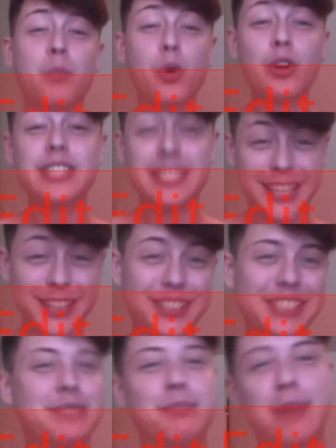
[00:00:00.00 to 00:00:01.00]
detail
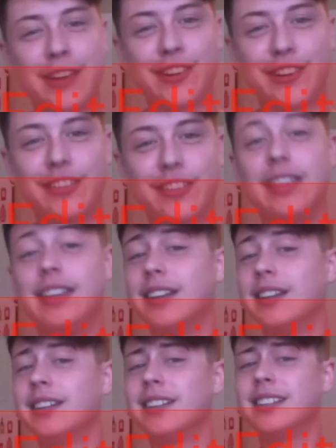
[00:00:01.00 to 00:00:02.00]
is better
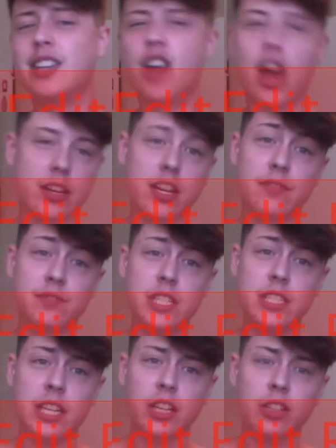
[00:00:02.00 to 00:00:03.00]
than not enough
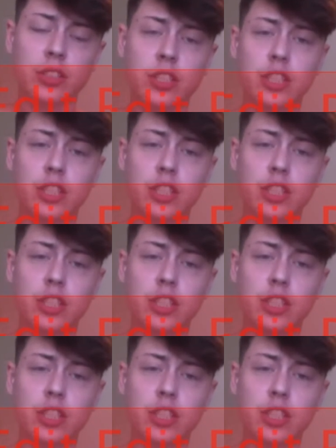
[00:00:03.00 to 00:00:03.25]
detail.